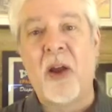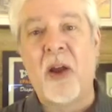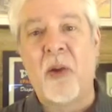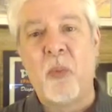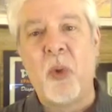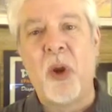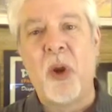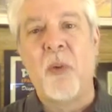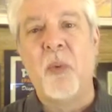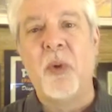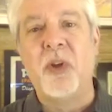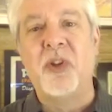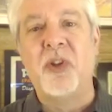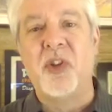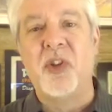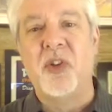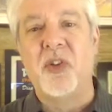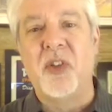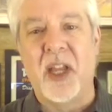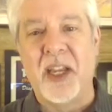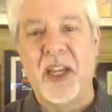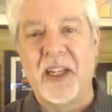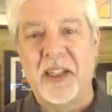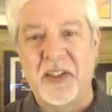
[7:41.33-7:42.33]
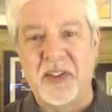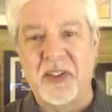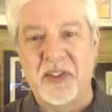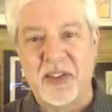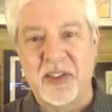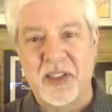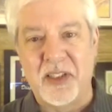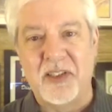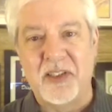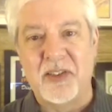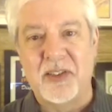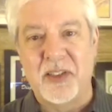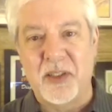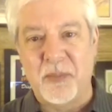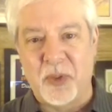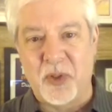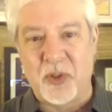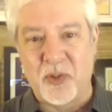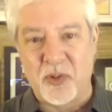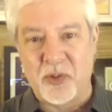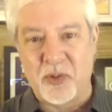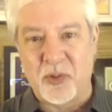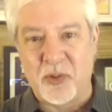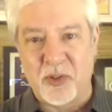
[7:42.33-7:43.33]
Where would you like to see
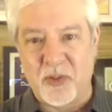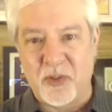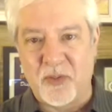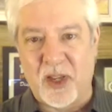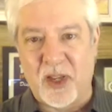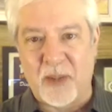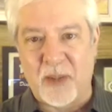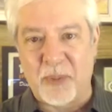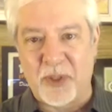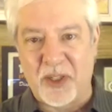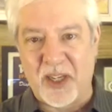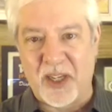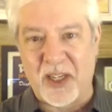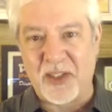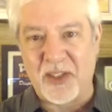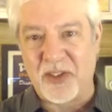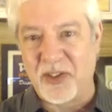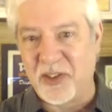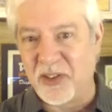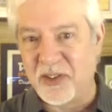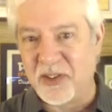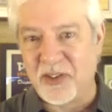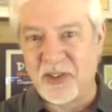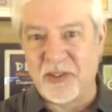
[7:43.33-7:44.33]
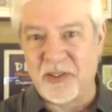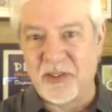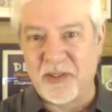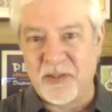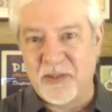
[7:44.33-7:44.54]
similar sorts of applications?